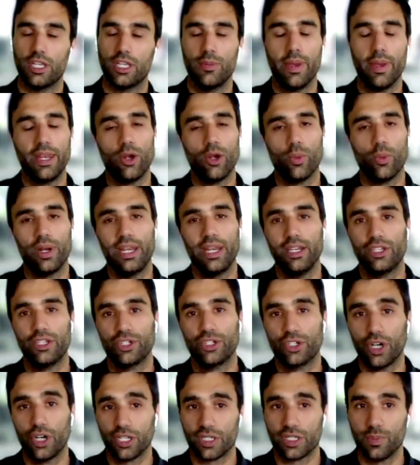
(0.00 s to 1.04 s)
So you may not win
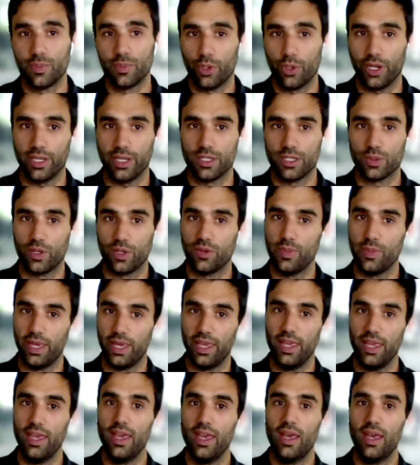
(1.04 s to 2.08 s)
any trust points with
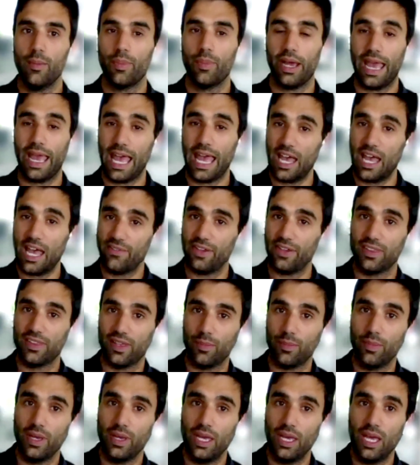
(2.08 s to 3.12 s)
me by
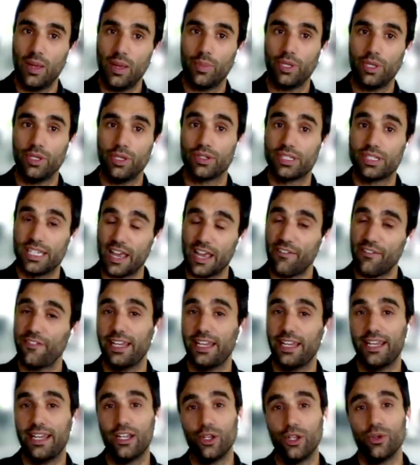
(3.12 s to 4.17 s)
having them, but you
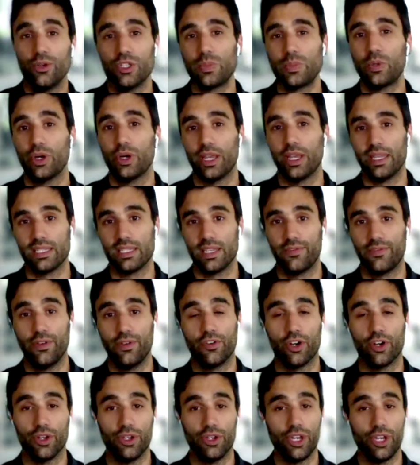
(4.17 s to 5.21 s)
definitely lose points
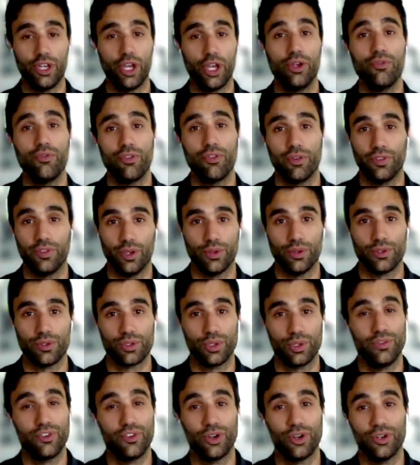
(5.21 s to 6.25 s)
if you've got no
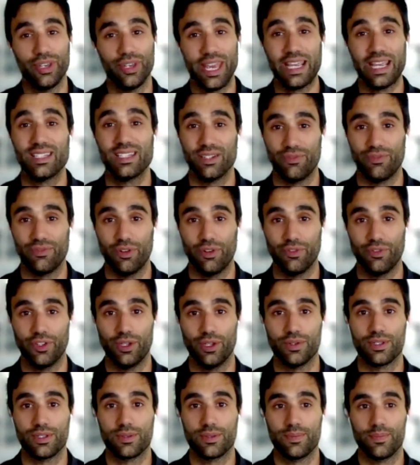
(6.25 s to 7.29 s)
reviews or you've got negative
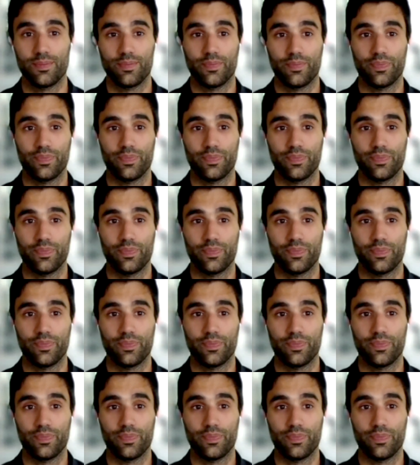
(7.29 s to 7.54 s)
reviews.